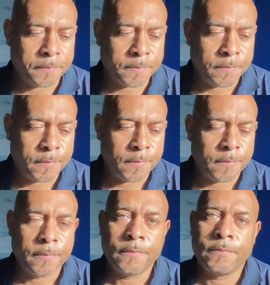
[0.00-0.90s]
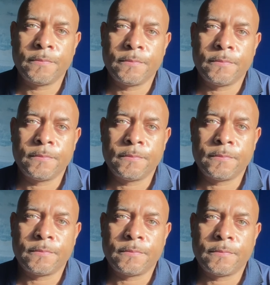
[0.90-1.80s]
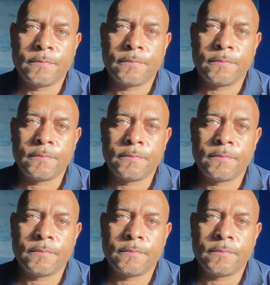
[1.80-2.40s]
(no one is talking)